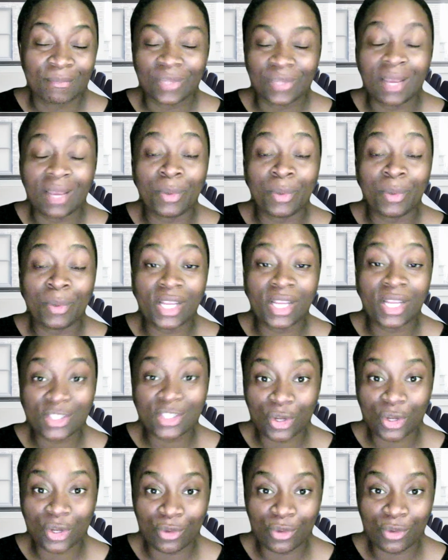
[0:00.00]
But it's
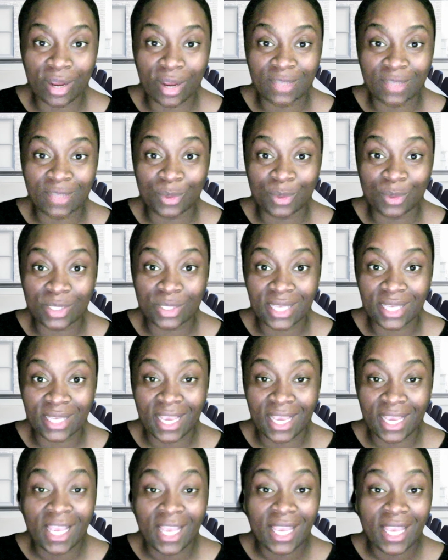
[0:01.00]
not correct because
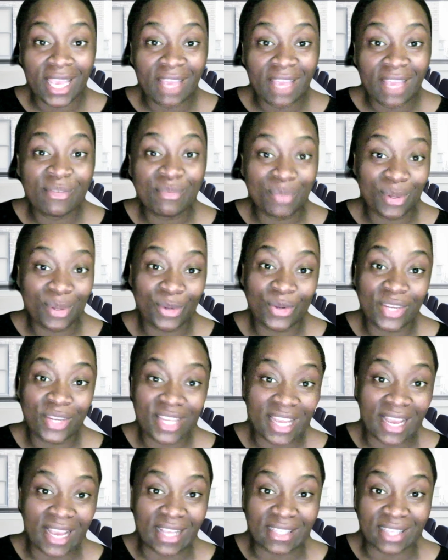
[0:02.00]
even
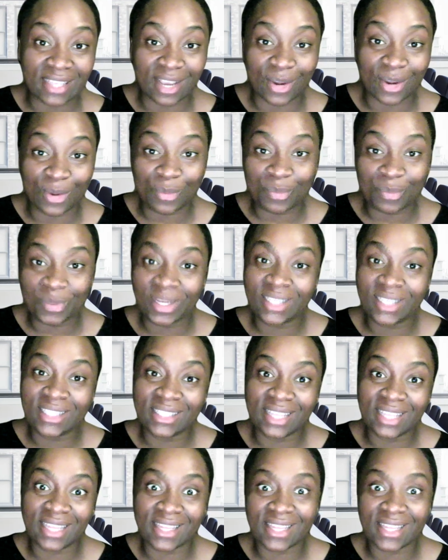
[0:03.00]
billionaires are complaining
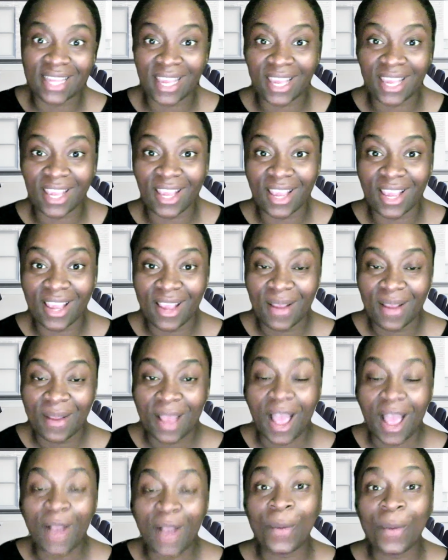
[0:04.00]
that they
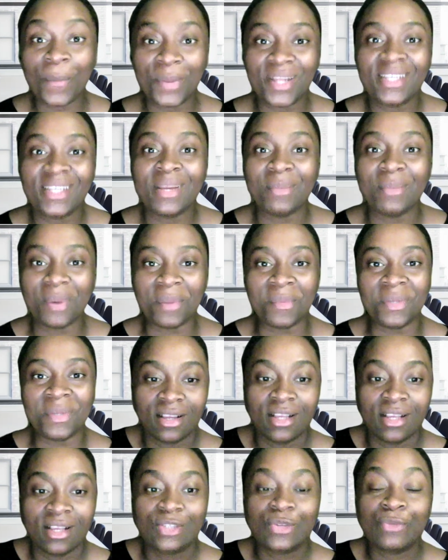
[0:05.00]
are complaining about money.
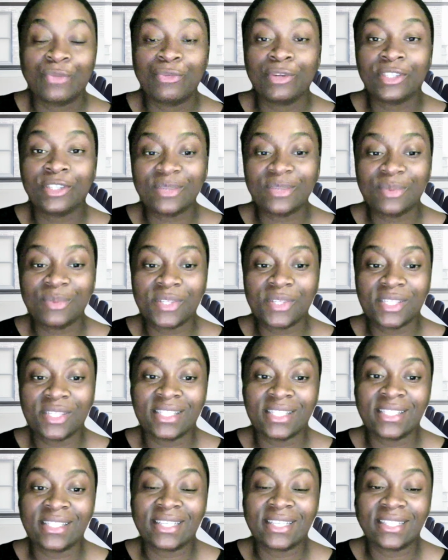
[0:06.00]
So First Timothy
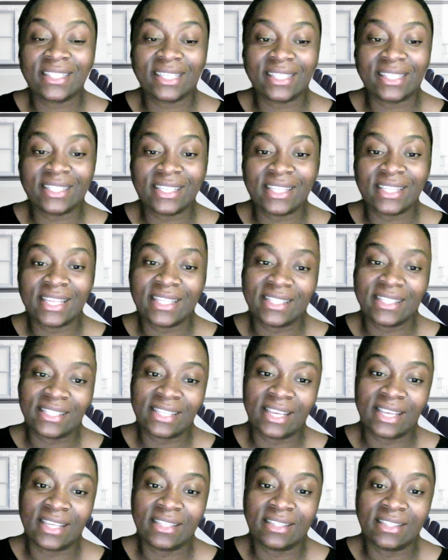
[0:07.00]
6:18 then
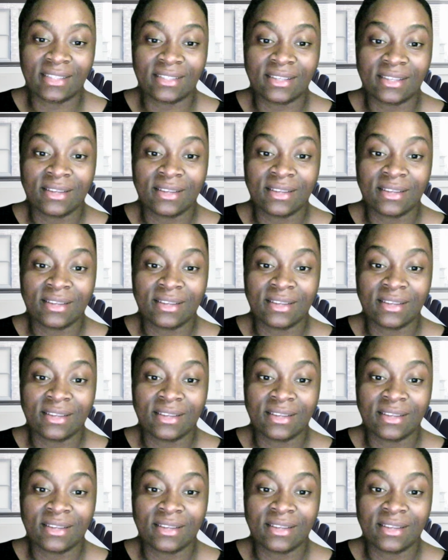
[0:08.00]
says that.